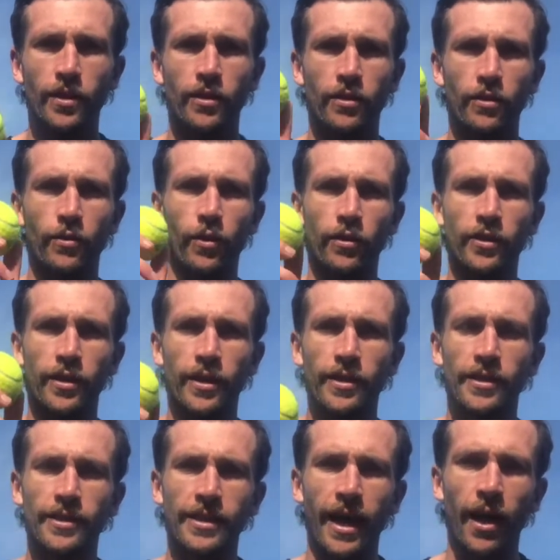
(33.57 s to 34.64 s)
You only need to
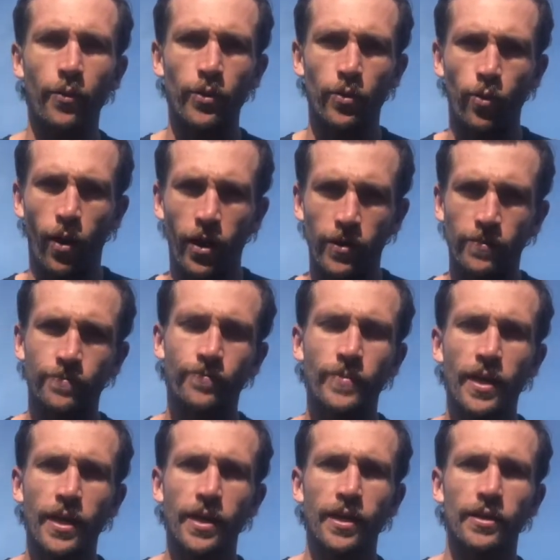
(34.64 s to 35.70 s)
start with 1.
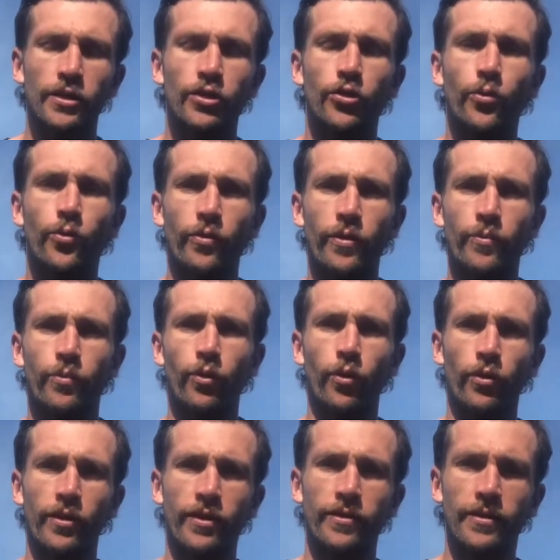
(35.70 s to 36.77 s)
Super
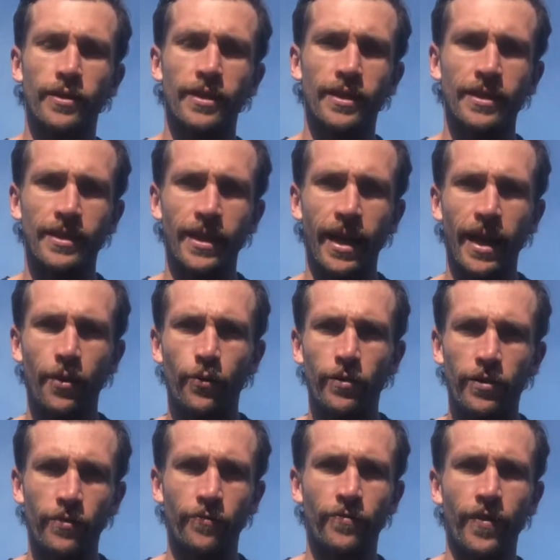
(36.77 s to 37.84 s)
important to start with
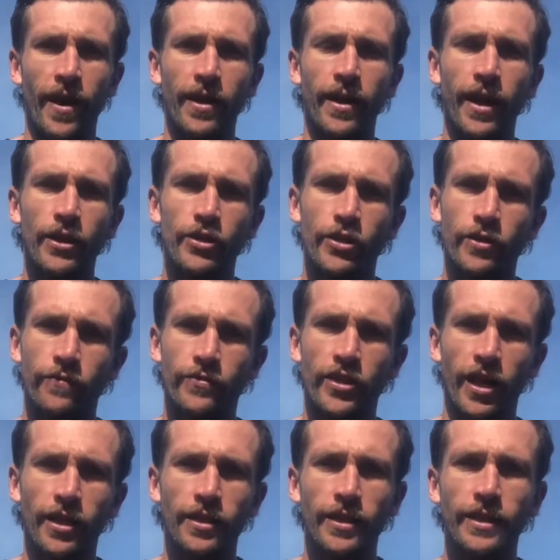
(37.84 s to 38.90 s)
the foundation of
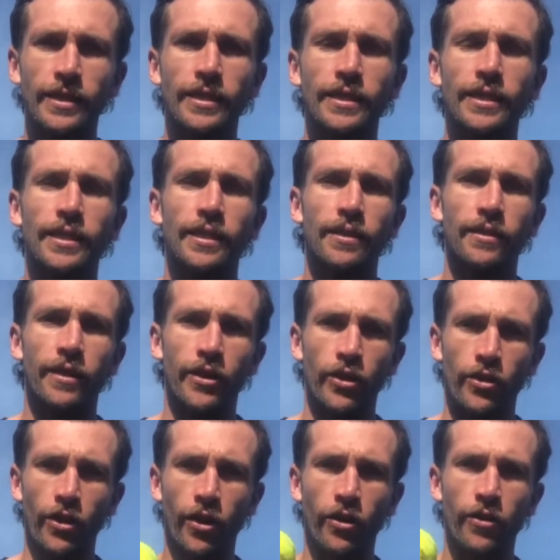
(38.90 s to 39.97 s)
juggling, that you
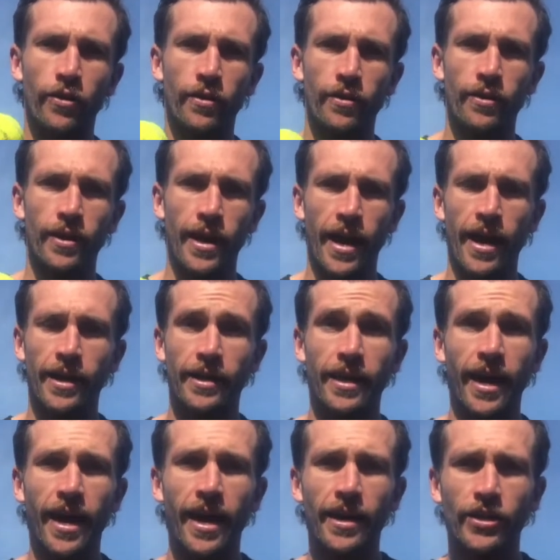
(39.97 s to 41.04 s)
know how to
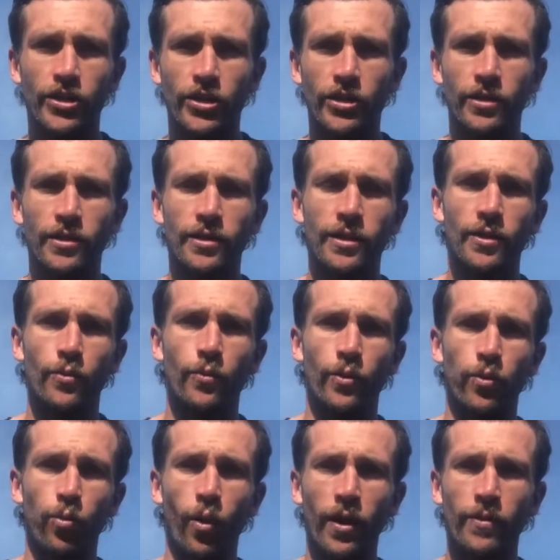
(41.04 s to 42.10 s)
catch with
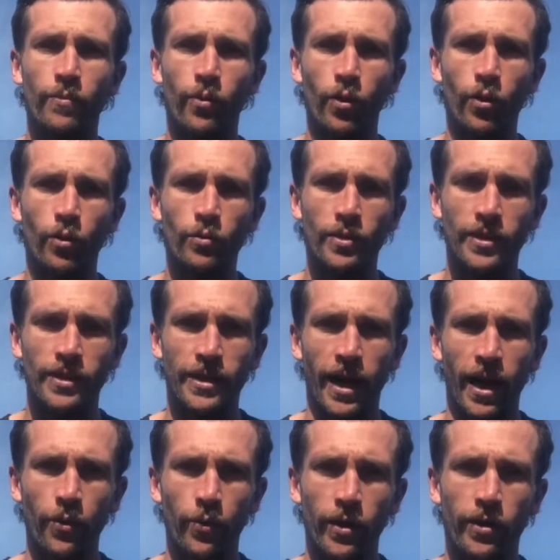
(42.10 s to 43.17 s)
1 ball to
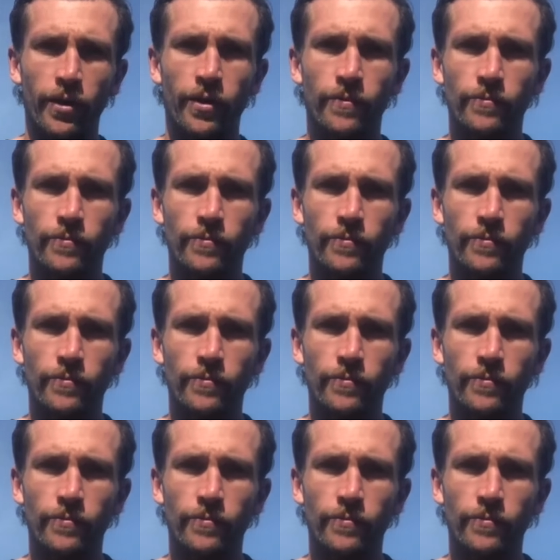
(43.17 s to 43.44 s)
start with.